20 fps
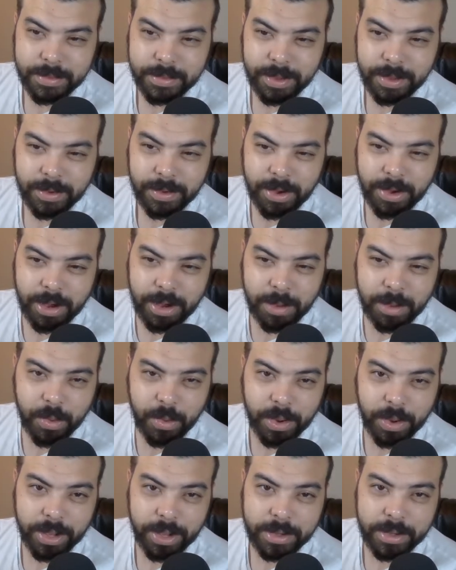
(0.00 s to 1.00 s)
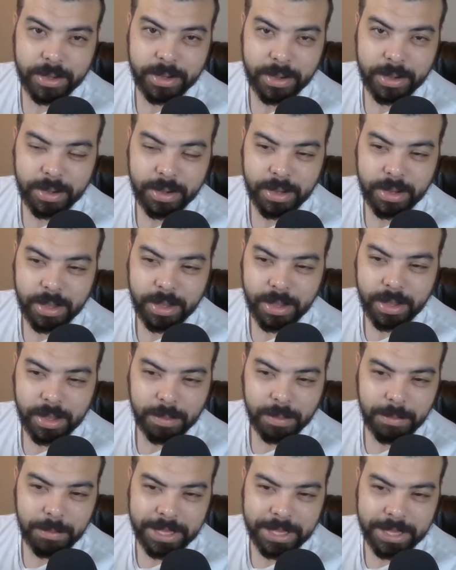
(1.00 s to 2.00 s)
Card number one,
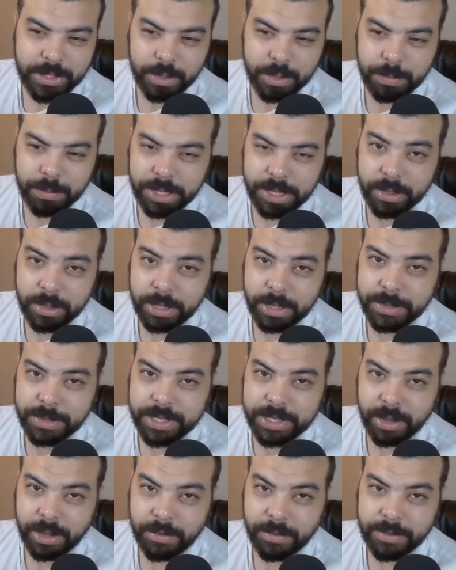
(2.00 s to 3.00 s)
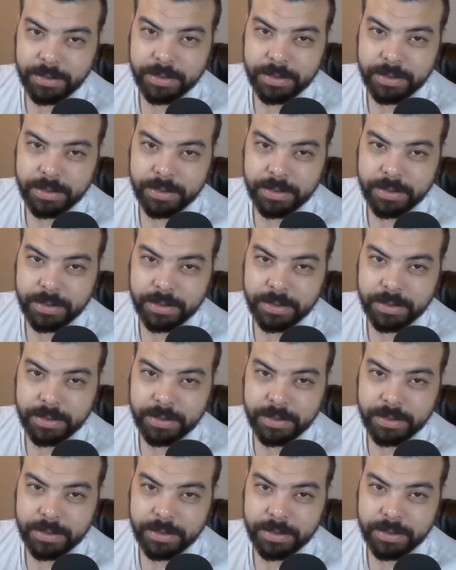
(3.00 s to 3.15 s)
Mr. Bill himself.